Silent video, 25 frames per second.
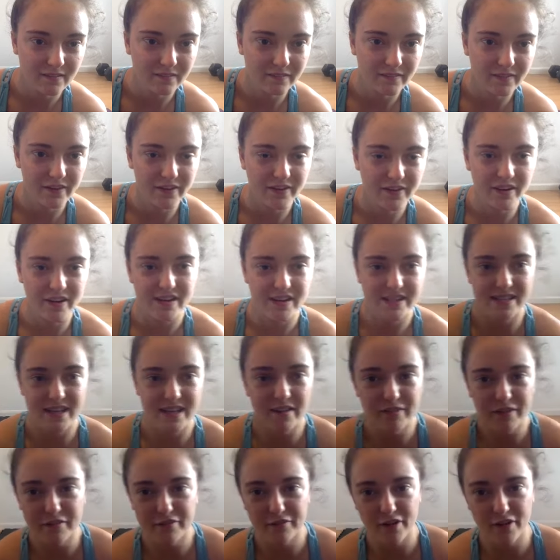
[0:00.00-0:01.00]
Very nice.
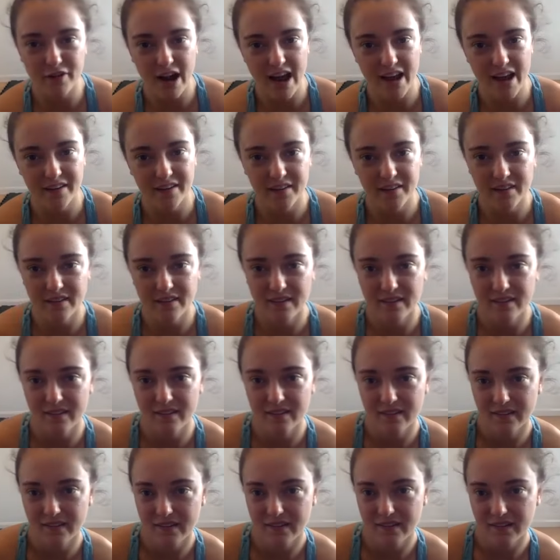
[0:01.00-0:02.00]
Lovely, Fran.
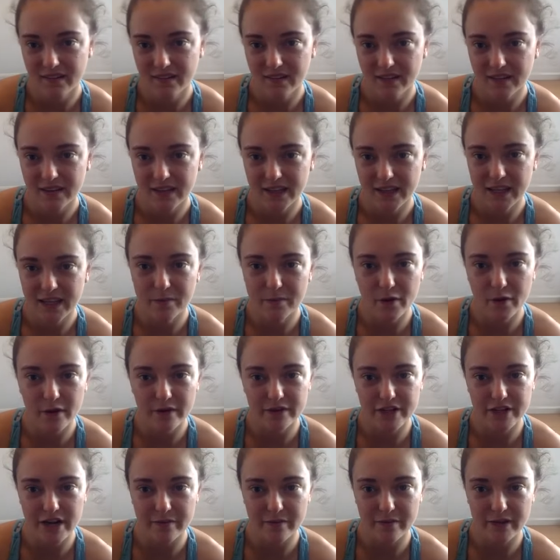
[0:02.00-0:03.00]
Keep
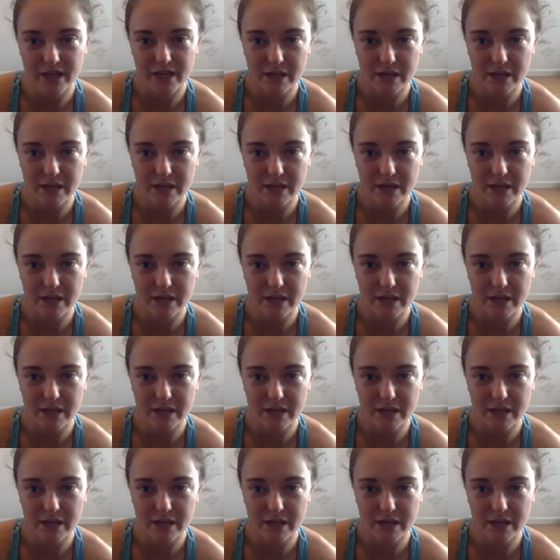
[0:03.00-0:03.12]
going, Jamie.